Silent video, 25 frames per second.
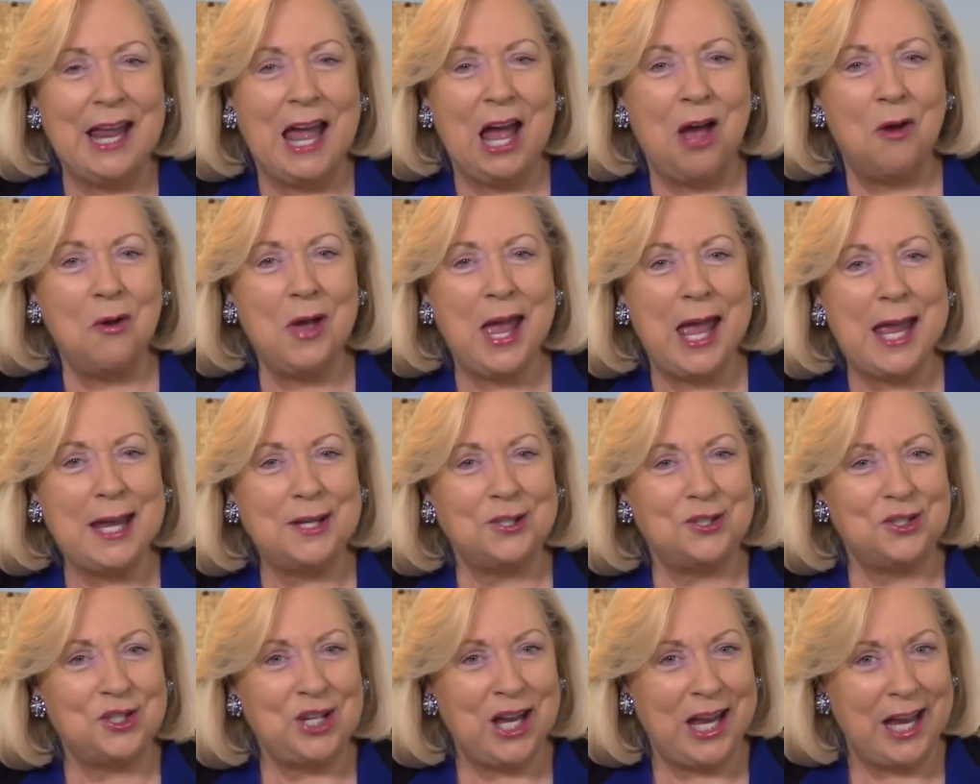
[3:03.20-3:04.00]
now
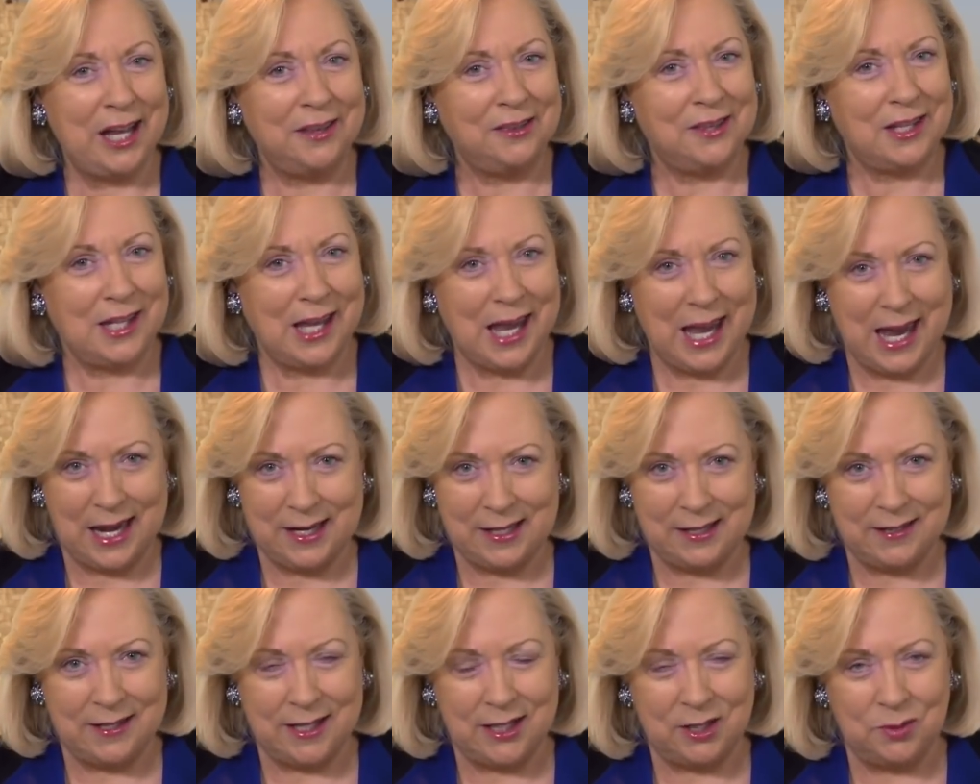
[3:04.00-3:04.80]
a 10th
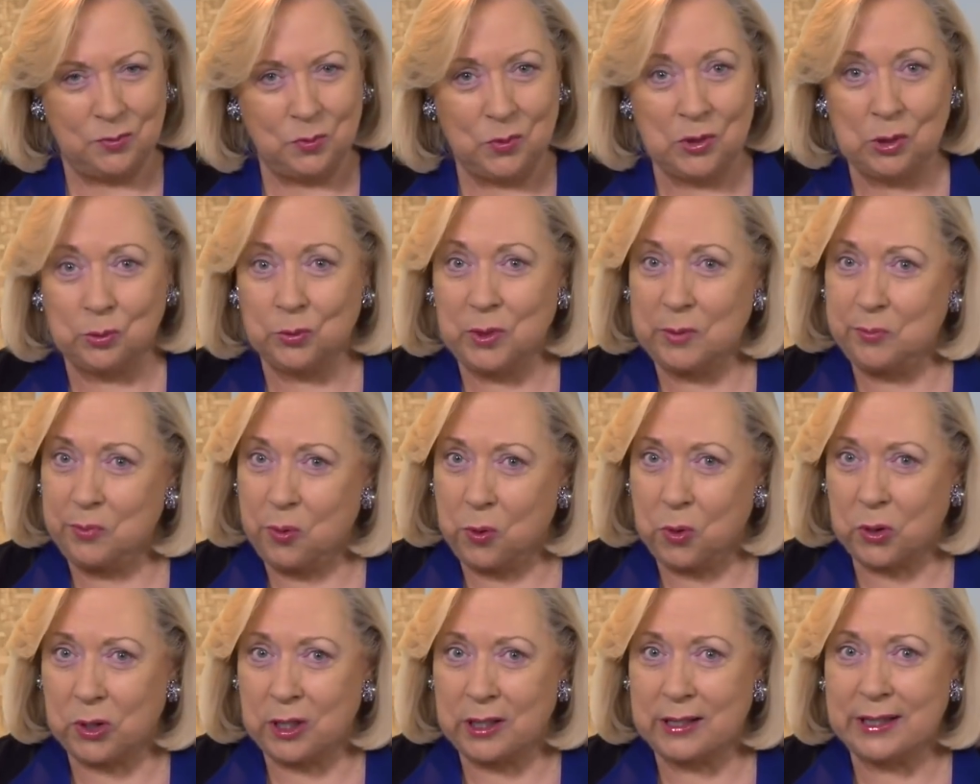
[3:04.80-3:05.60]
candidate will
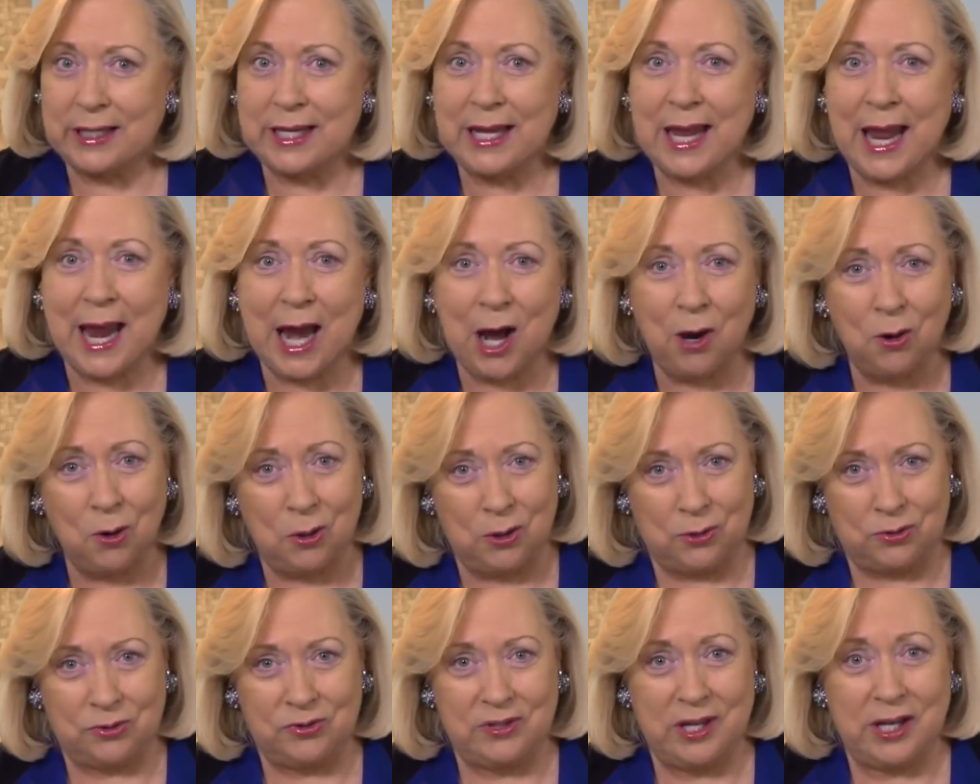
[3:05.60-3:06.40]
reportedly
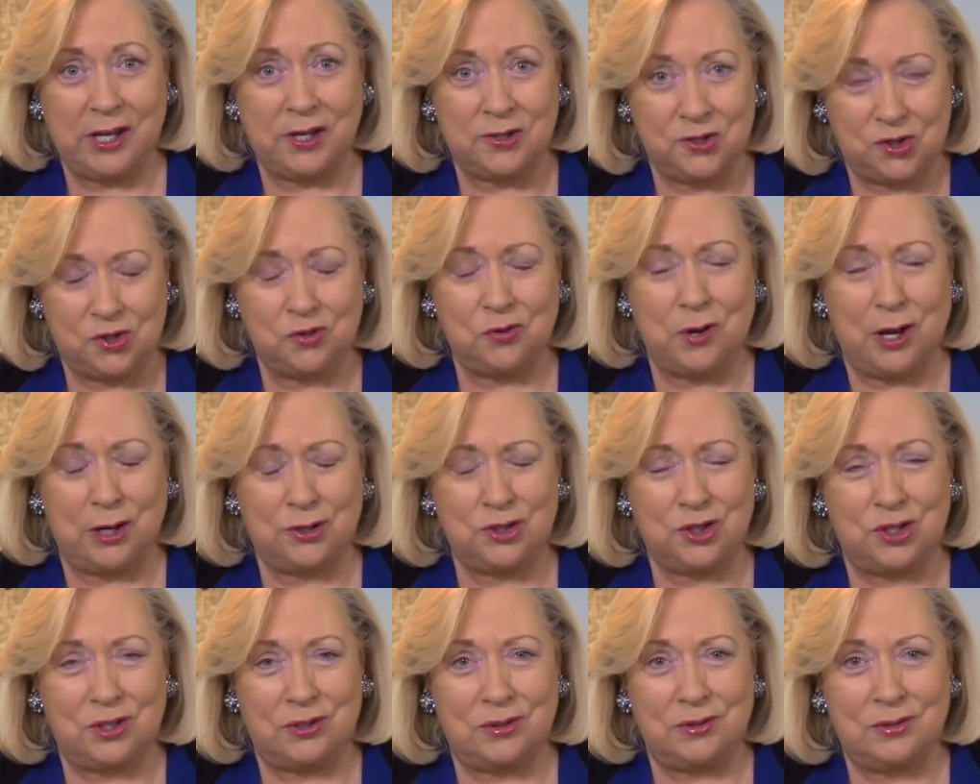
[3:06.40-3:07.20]
herald the
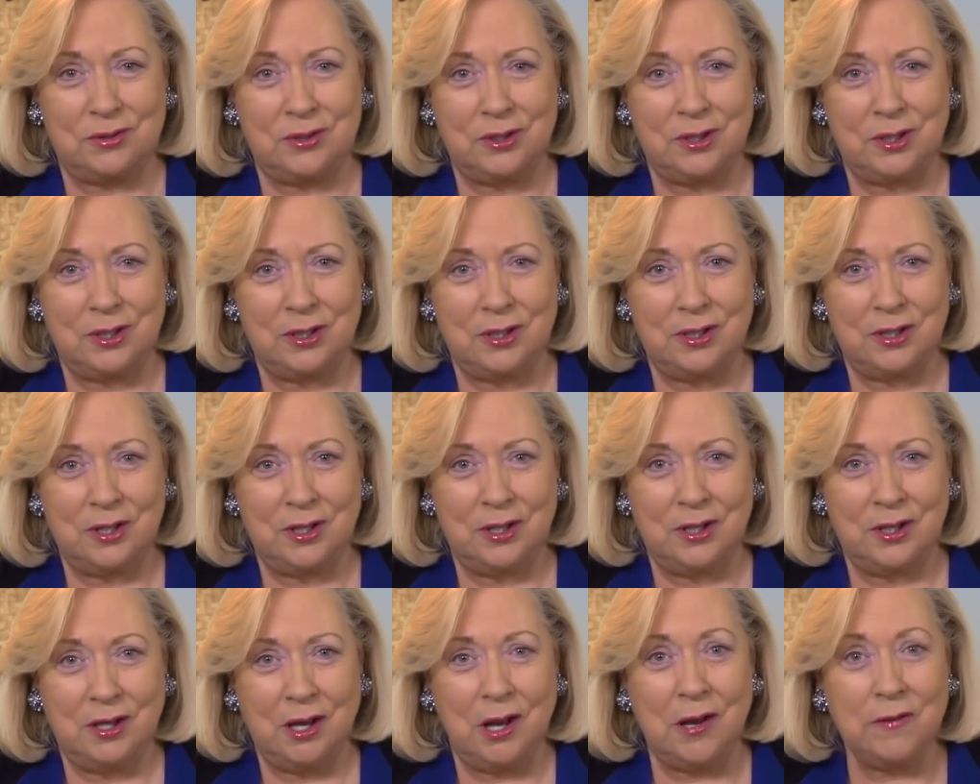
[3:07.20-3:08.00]
construction
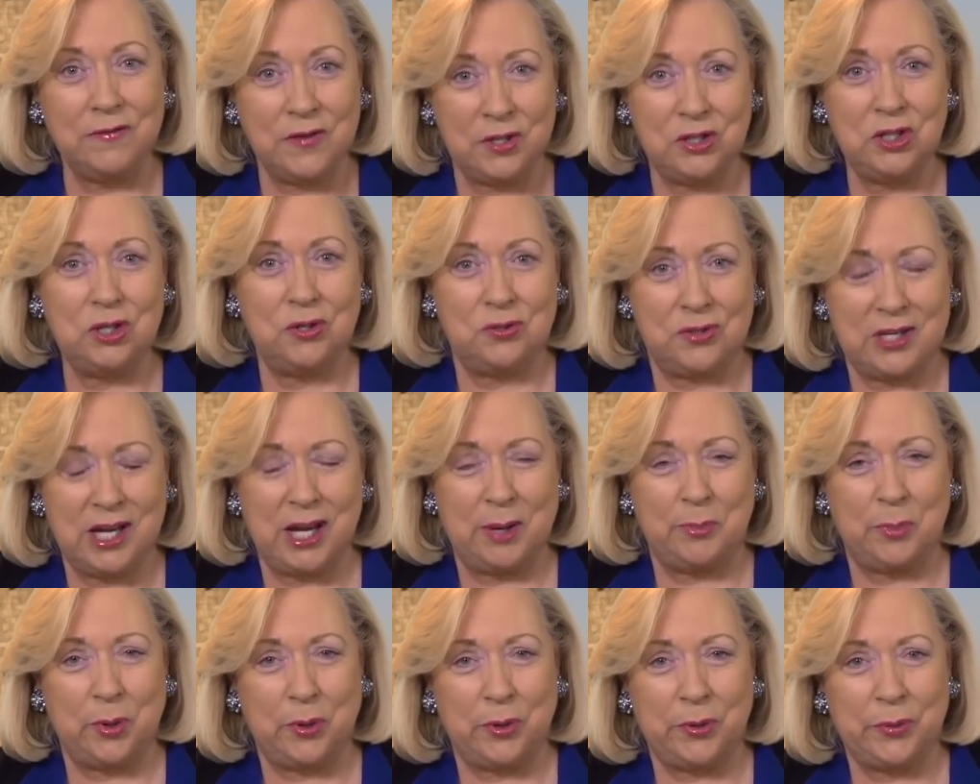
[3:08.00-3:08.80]
of the new
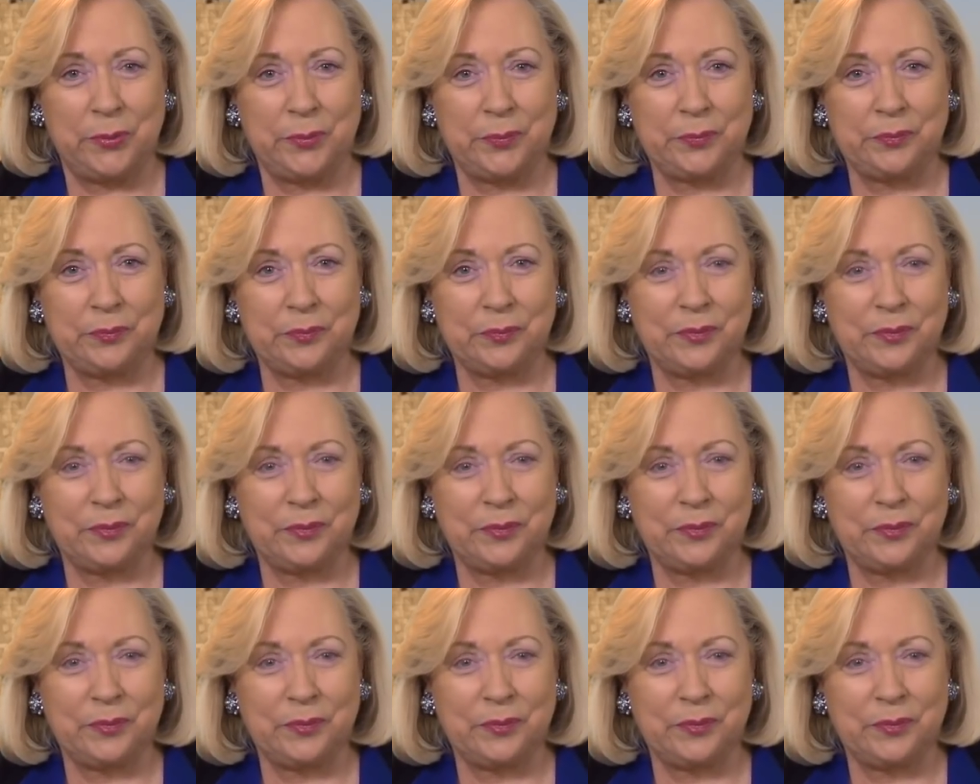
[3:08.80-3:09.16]
temple.